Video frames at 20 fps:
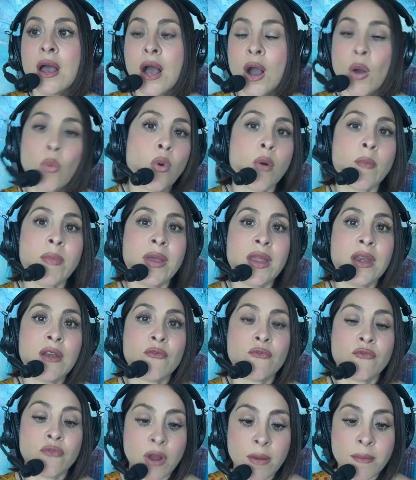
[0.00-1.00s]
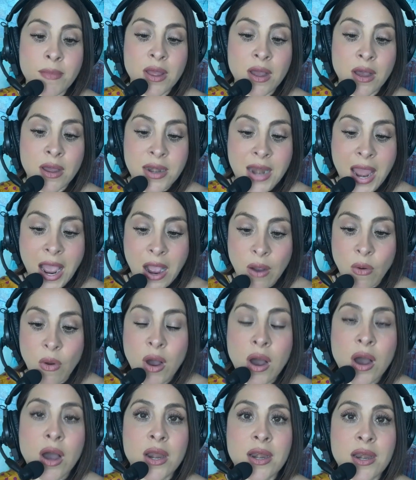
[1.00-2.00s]
a woman from now
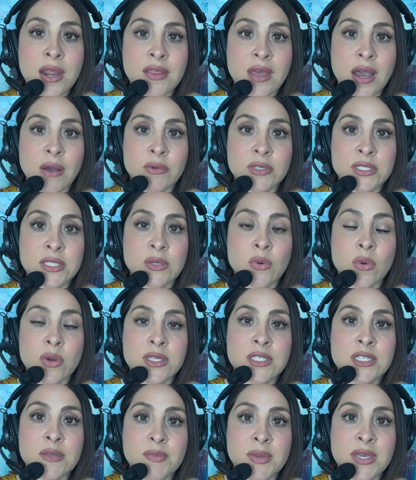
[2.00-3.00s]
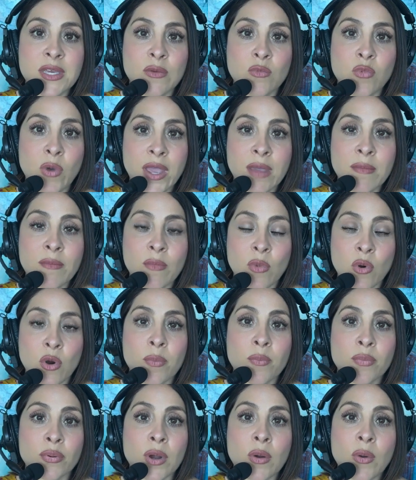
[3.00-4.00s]
on that was going to be way more
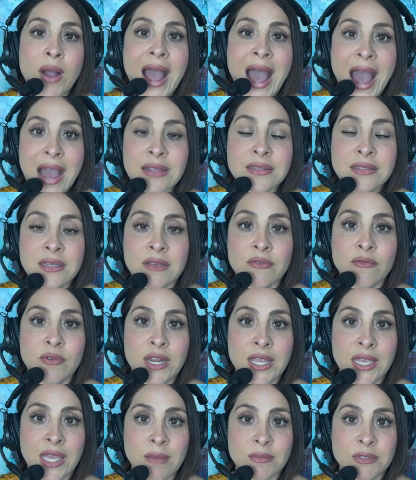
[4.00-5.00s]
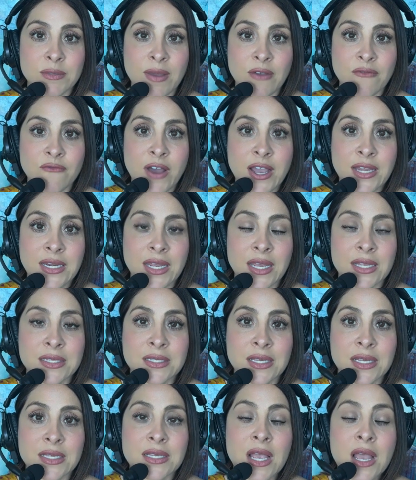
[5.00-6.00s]
proactive when it came to my
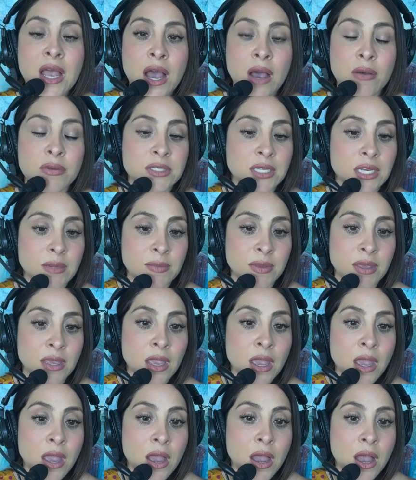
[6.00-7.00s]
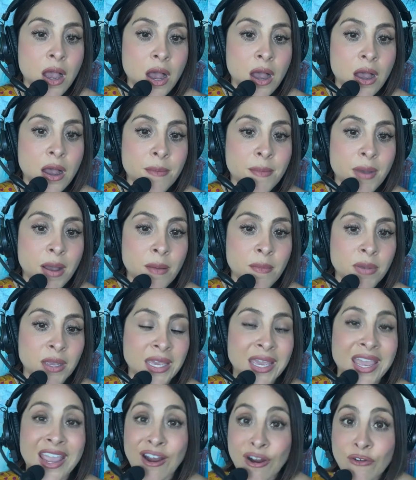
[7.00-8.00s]
finances. I was going to be
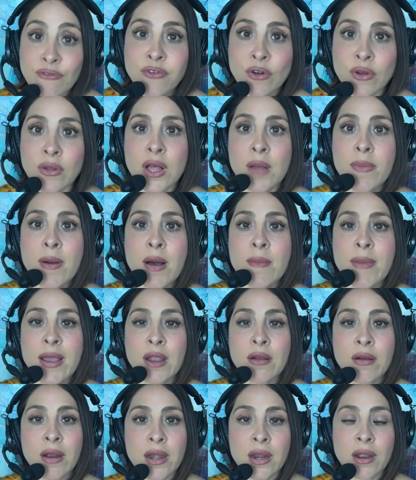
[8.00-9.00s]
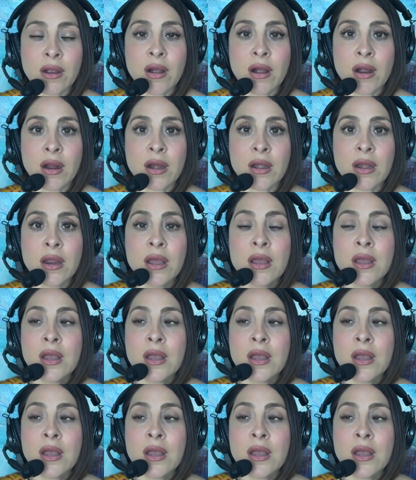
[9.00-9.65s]
careful about my credit card